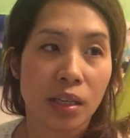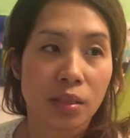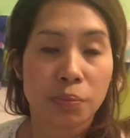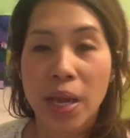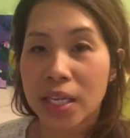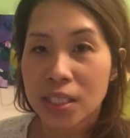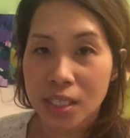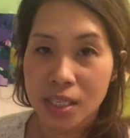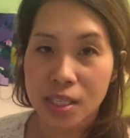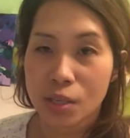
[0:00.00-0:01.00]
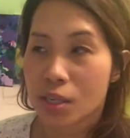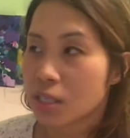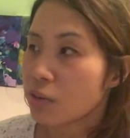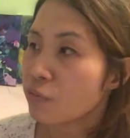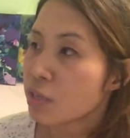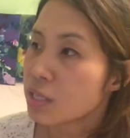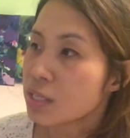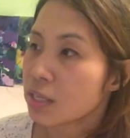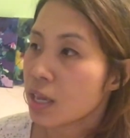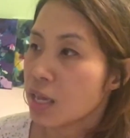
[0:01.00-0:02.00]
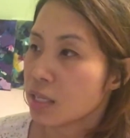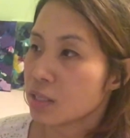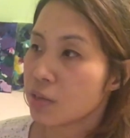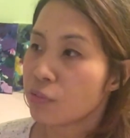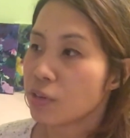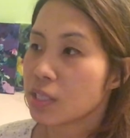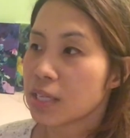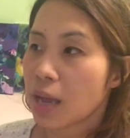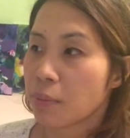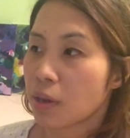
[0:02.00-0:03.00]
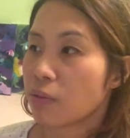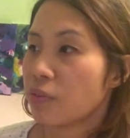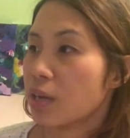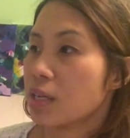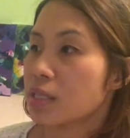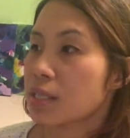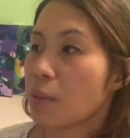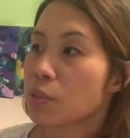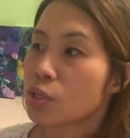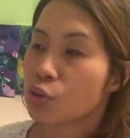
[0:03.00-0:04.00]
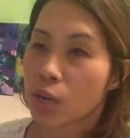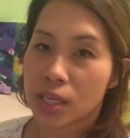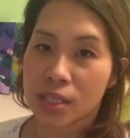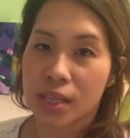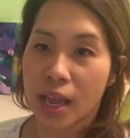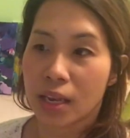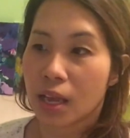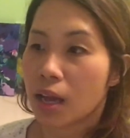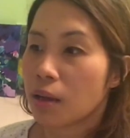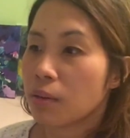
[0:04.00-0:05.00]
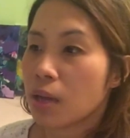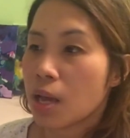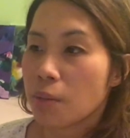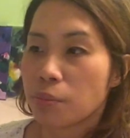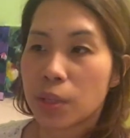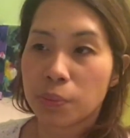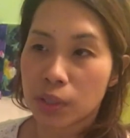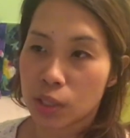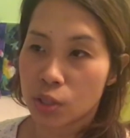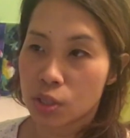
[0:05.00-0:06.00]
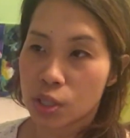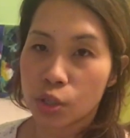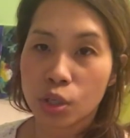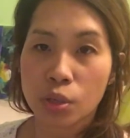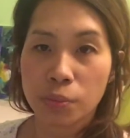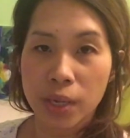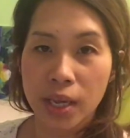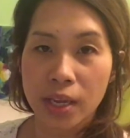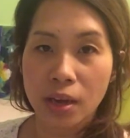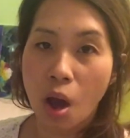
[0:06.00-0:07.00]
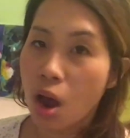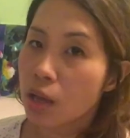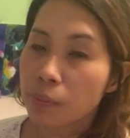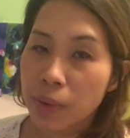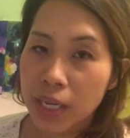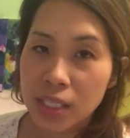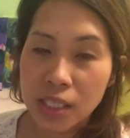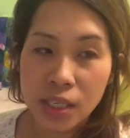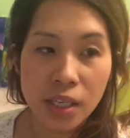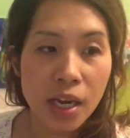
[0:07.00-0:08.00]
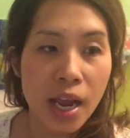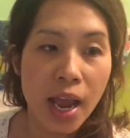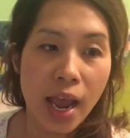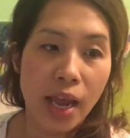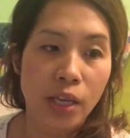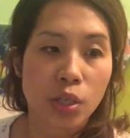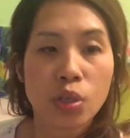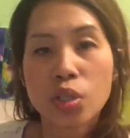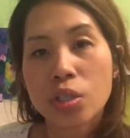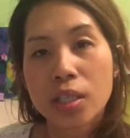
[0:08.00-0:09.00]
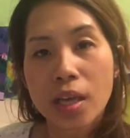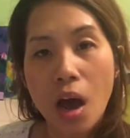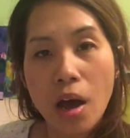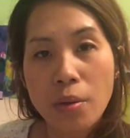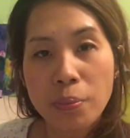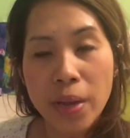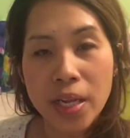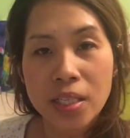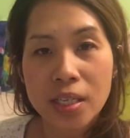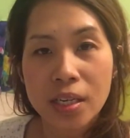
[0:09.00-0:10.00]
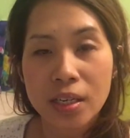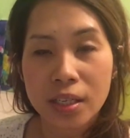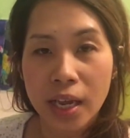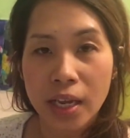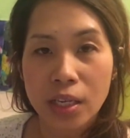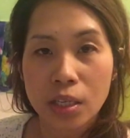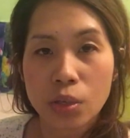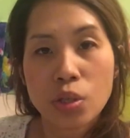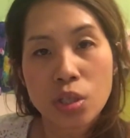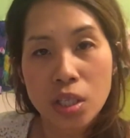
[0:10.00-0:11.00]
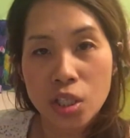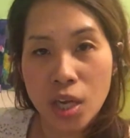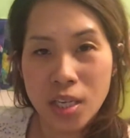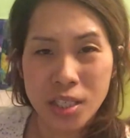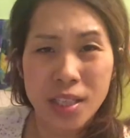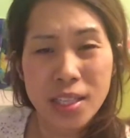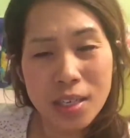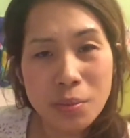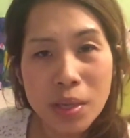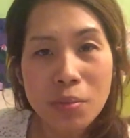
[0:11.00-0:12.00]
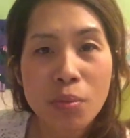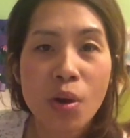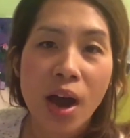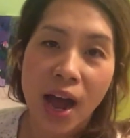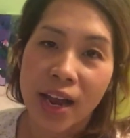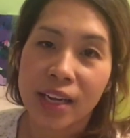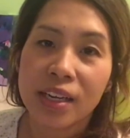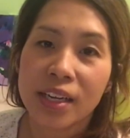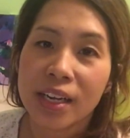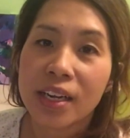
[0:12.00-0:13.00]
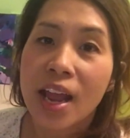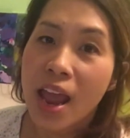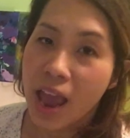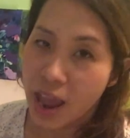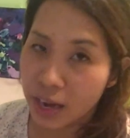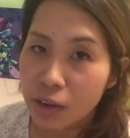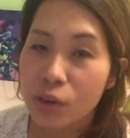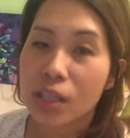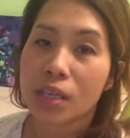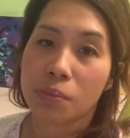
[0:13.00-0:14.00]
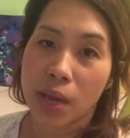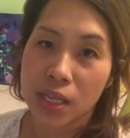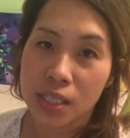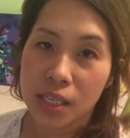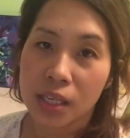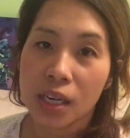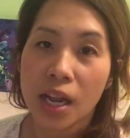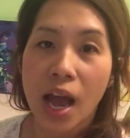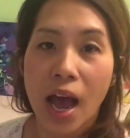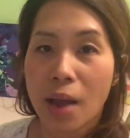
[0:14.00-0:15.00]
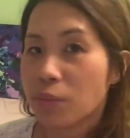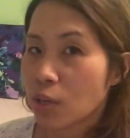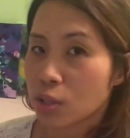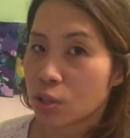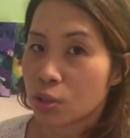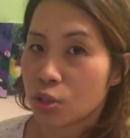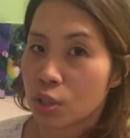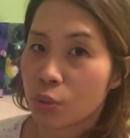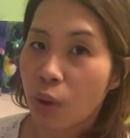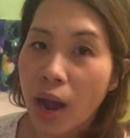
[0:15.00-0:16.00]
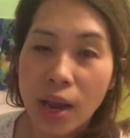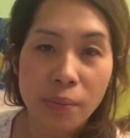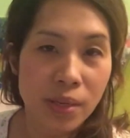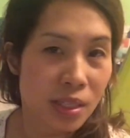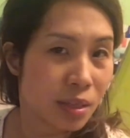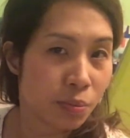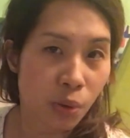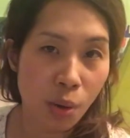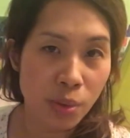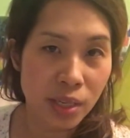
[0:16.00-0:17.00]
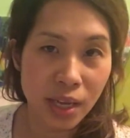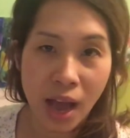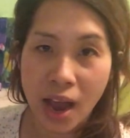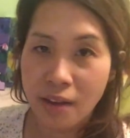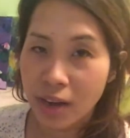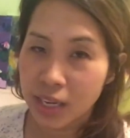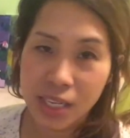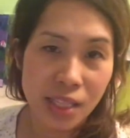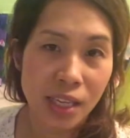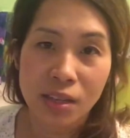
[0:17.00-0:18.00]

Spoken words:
painters in the different type of substrates that people use. You could be an oil painter, and usually oil painter they usually charge a little bit more higher than acrylic painter. I'm not too sure why. It's probably the hierarchy thing or